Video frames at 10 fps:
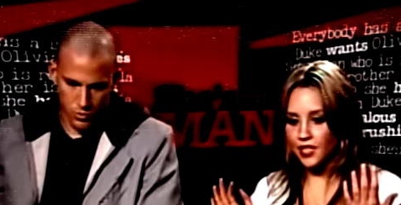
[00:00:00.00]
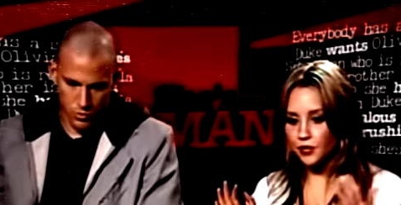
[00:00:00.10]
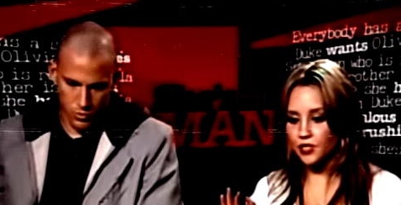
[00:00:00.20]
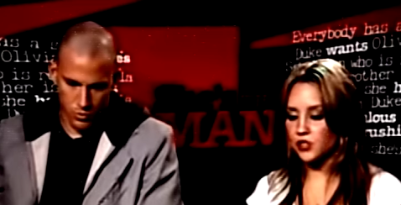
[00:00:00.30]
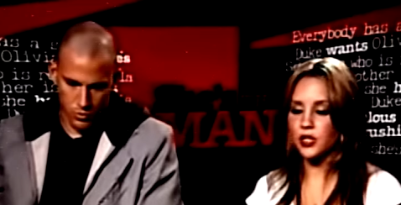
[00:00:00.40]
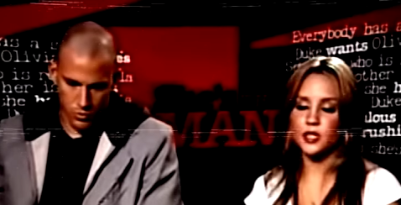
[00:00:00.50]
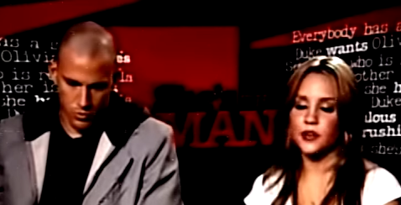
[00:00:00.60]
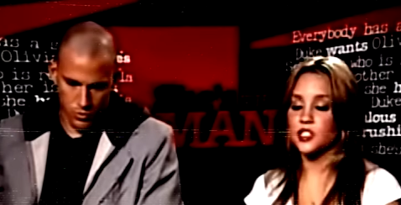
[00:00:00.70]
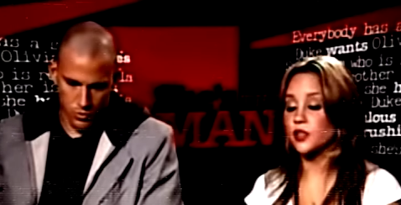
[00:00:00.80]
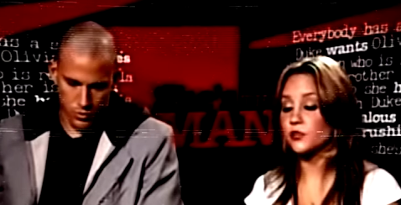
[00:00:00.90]
Speaker 1: it was an
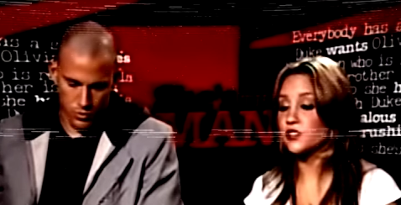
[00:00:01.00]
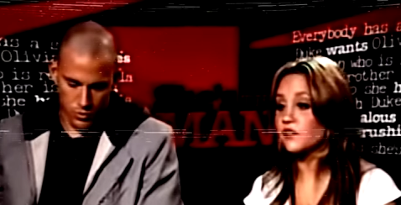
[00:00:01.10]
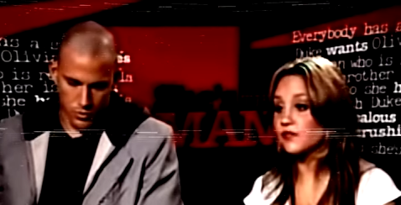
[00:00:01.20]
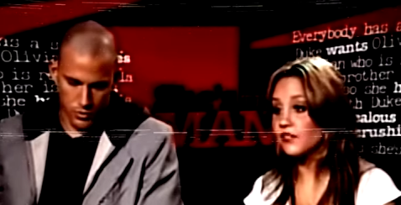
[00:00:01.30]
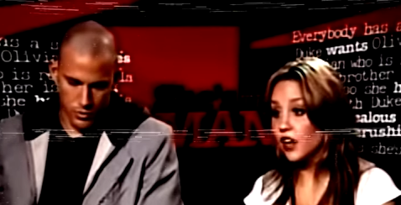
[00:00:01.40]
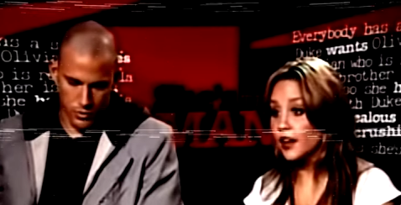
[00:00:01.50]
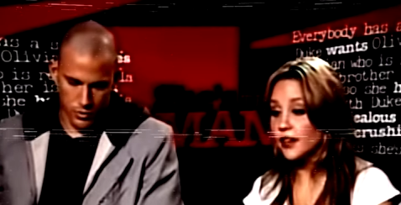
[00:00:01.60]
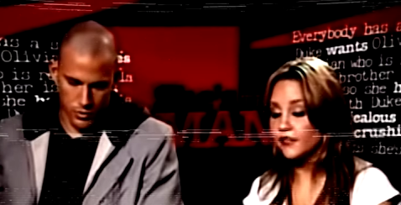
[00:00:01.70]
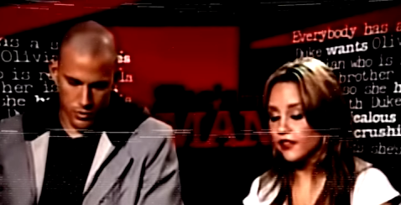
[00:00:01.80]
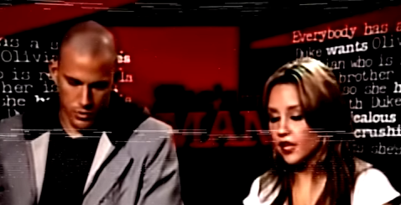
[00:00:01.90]
experience and it was fun
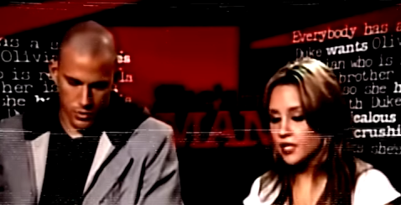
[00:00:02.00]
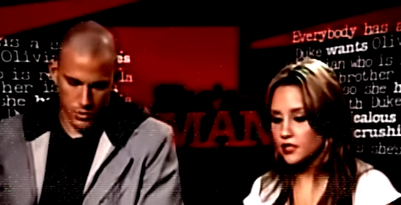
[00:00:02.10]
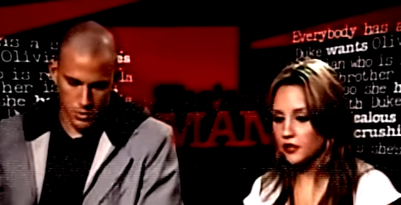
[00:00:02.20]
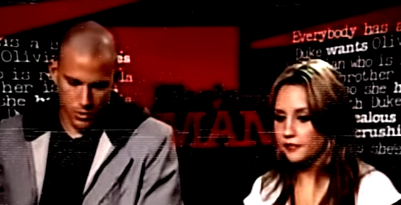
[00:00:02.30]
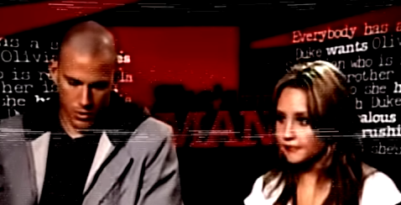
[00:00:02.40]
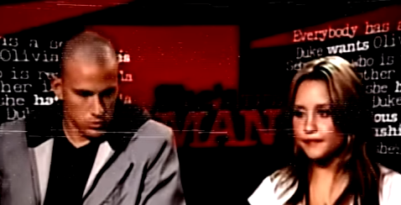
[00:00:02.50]
and funny, so.